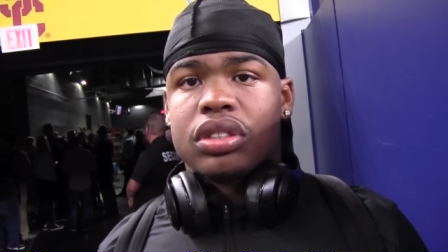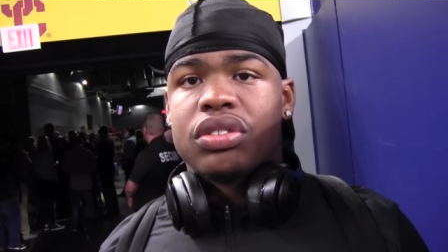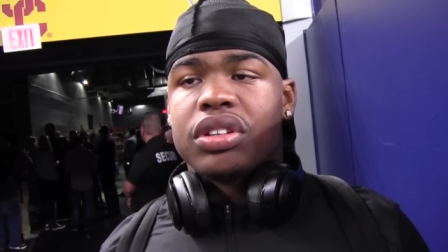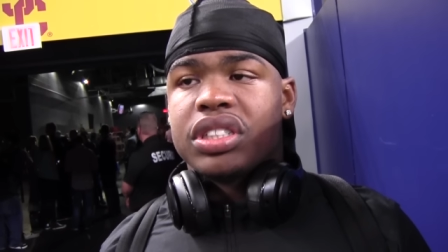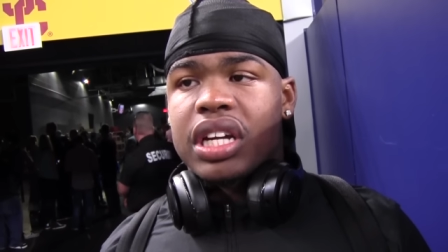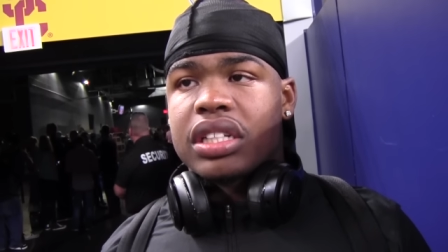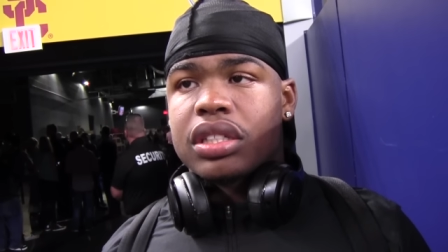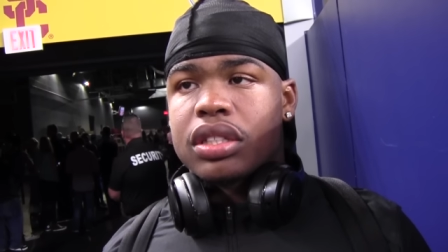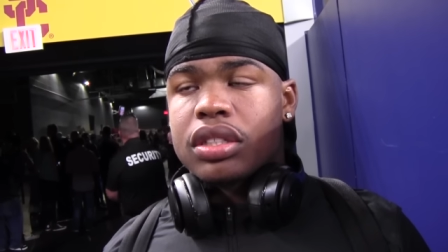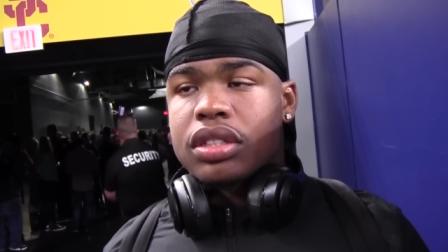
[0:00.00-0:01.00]
Adoree
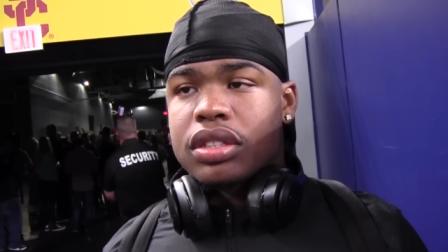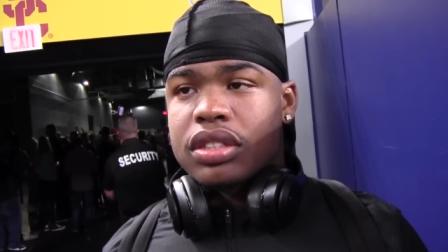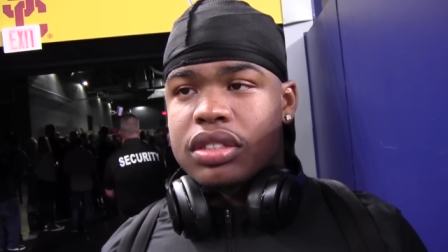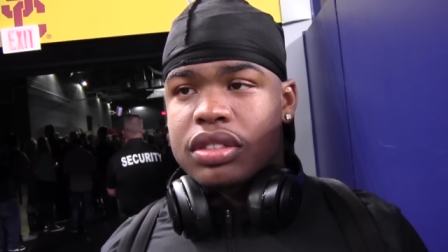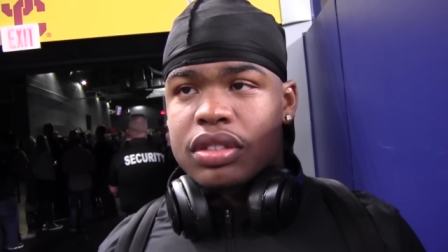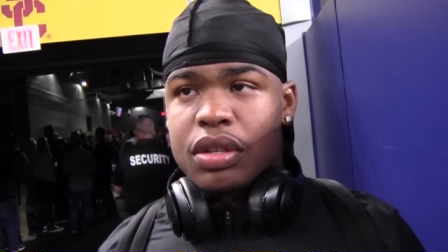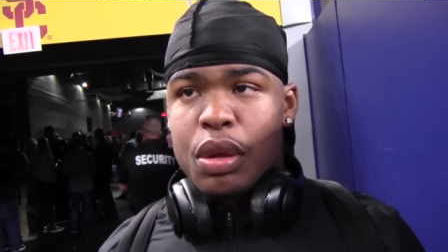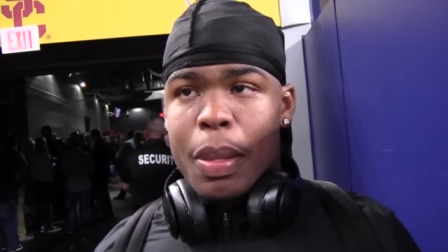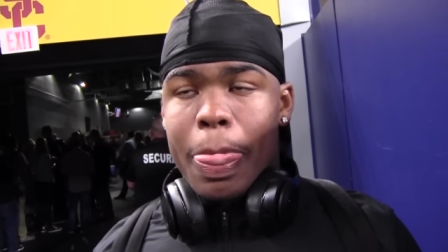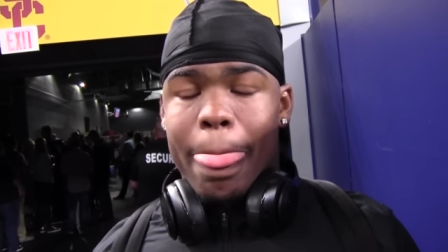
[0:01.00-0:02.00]
Jackson.
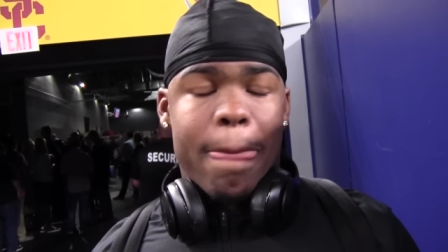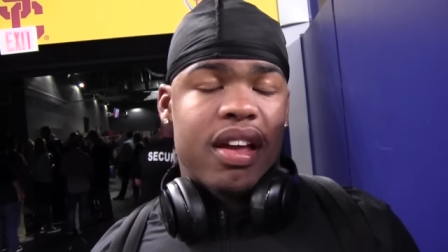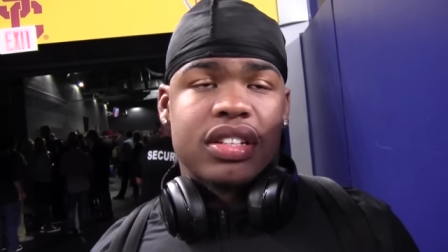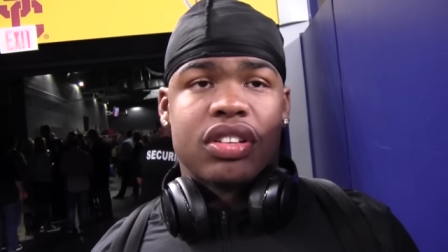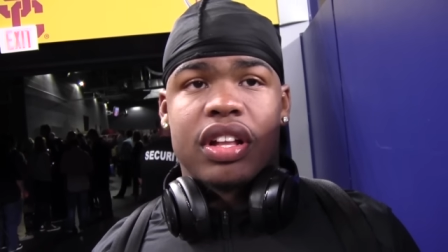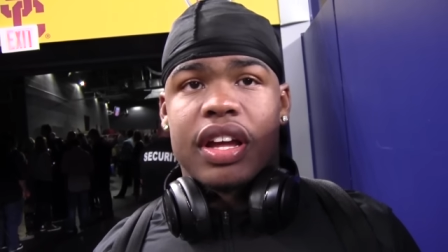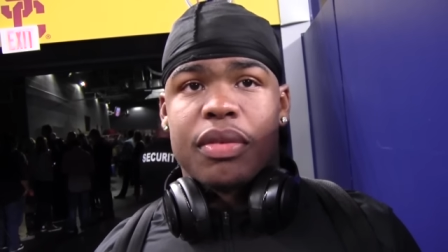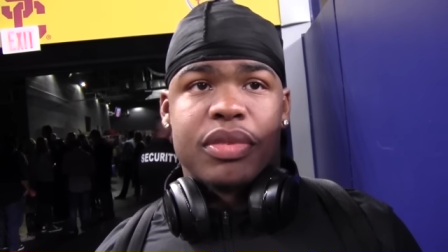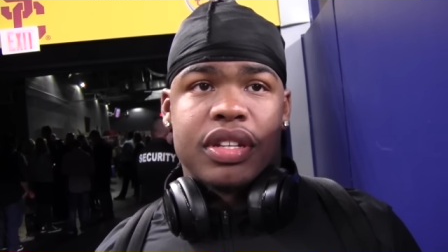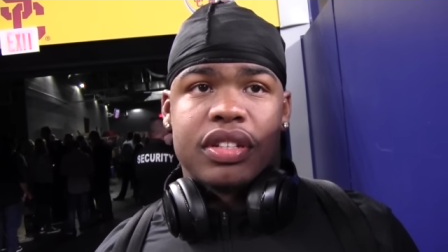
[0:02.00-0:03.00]
That's all I got.
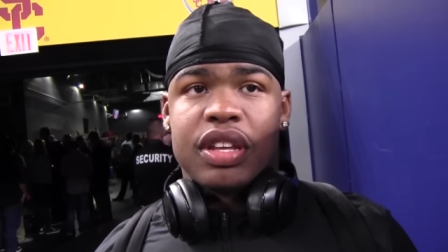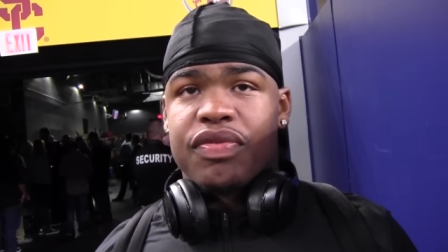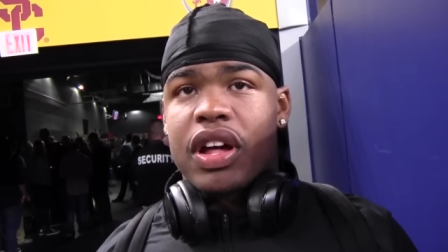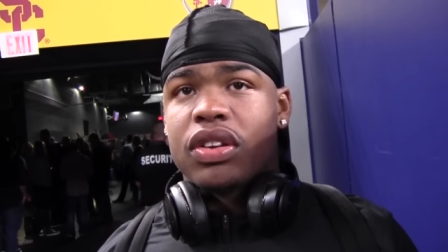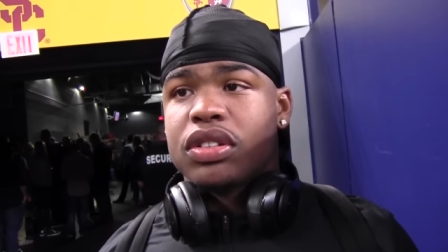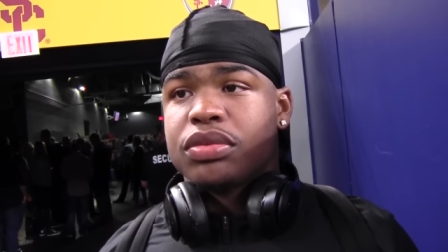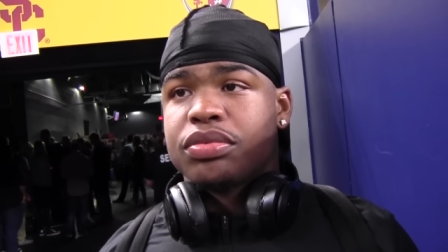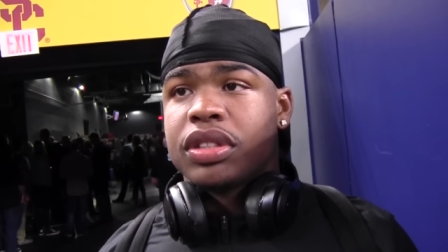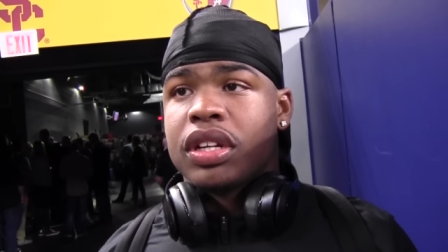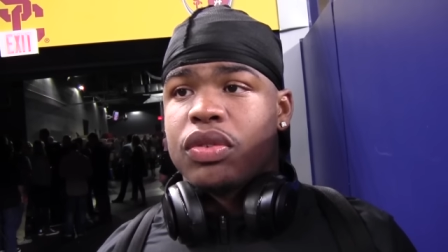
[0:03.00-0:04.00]
I mean, he followed him
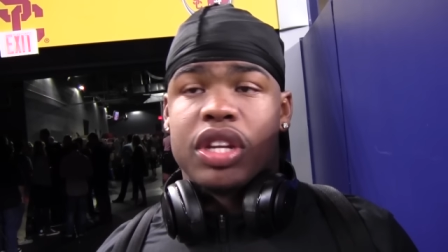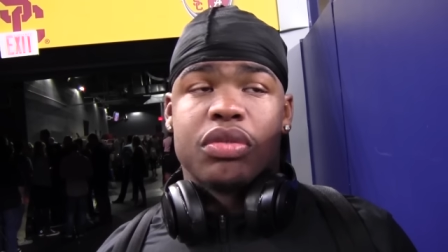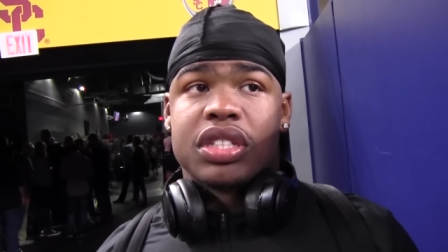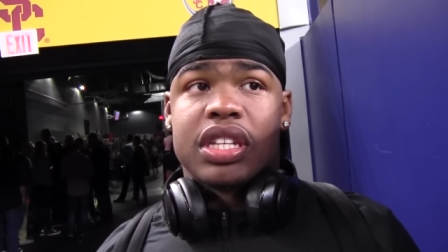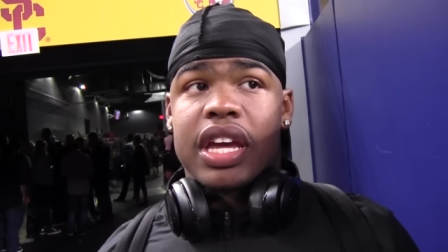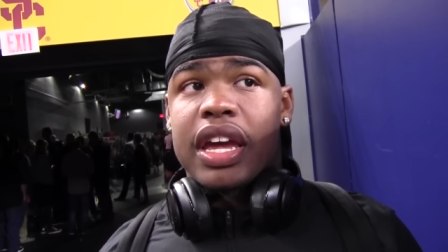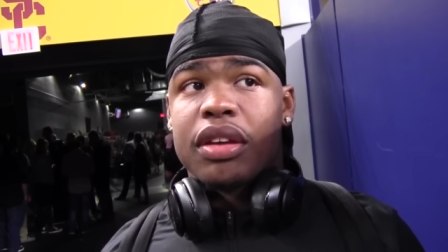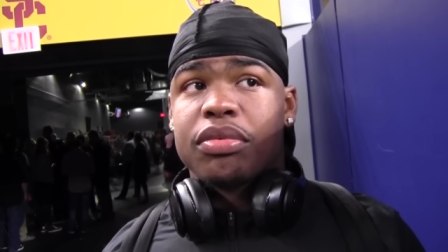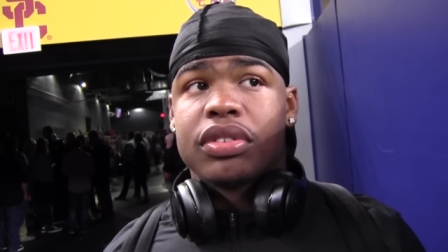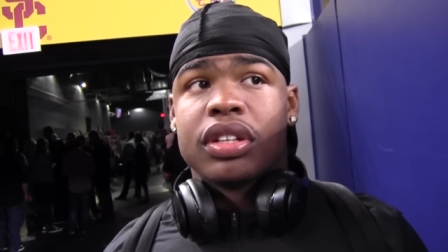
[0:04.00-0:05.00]
when he was in the
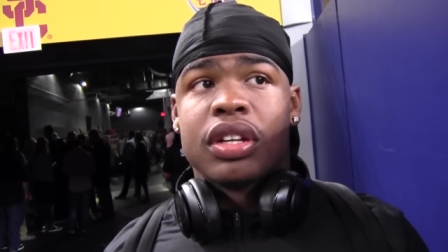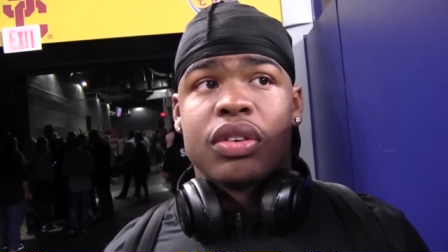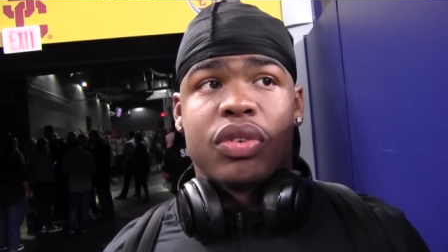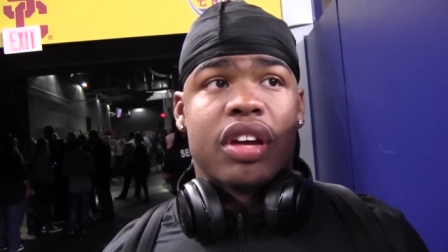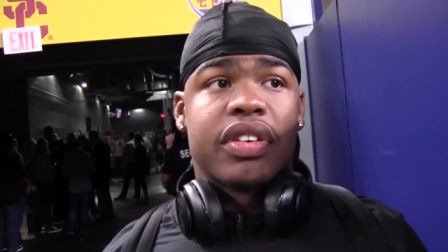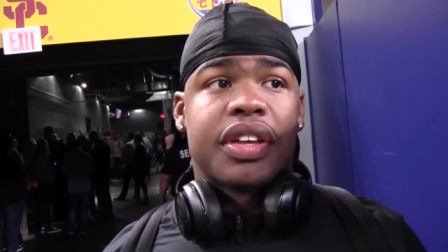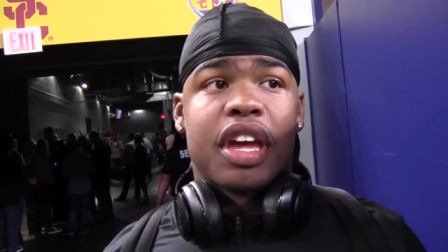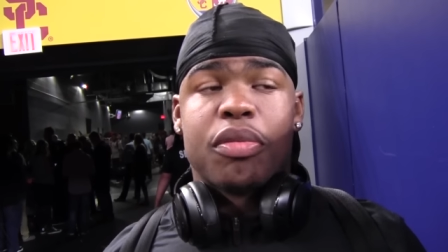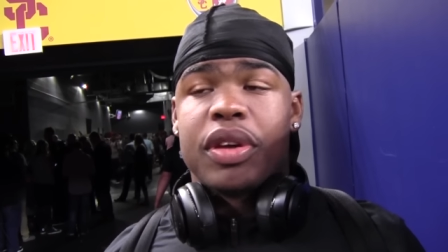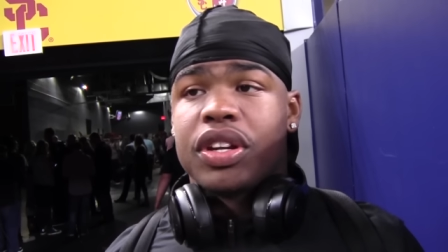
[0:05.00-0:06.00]
game. Whenever he
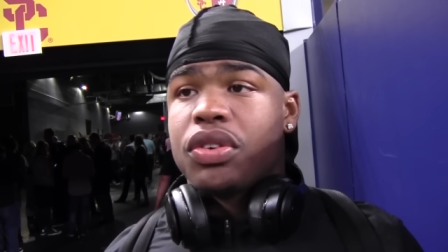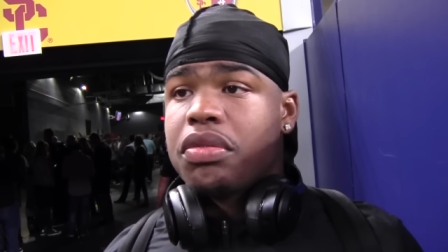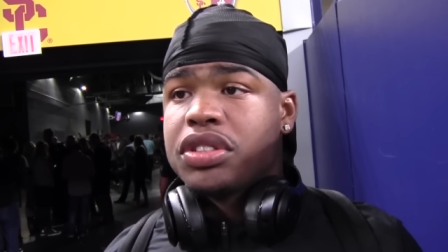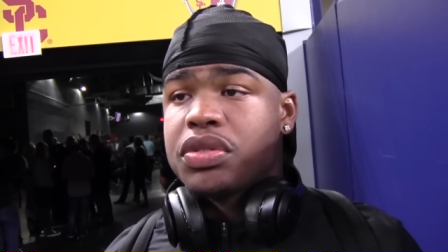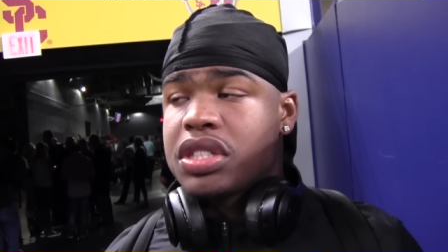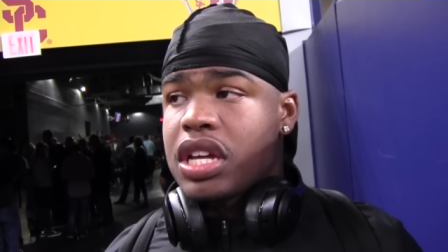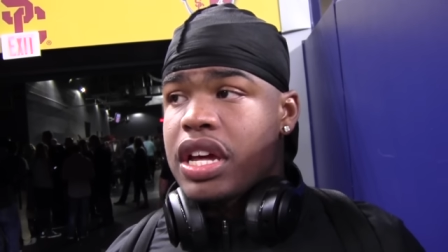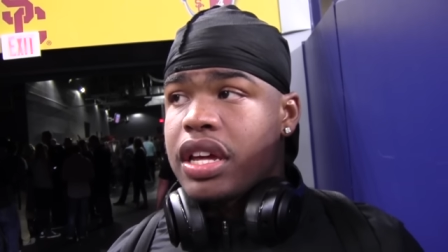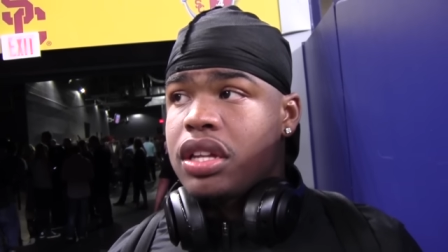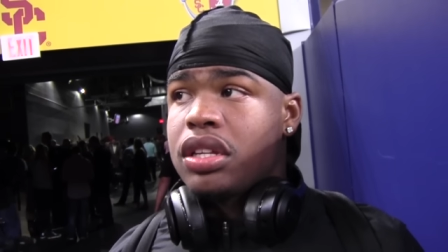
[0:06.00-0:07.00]
came in, Adoree went to his
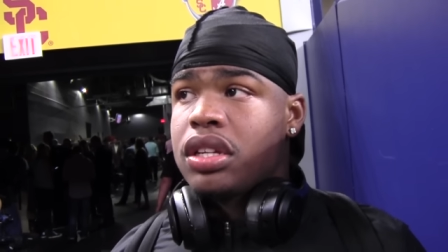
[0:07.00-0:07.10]
side.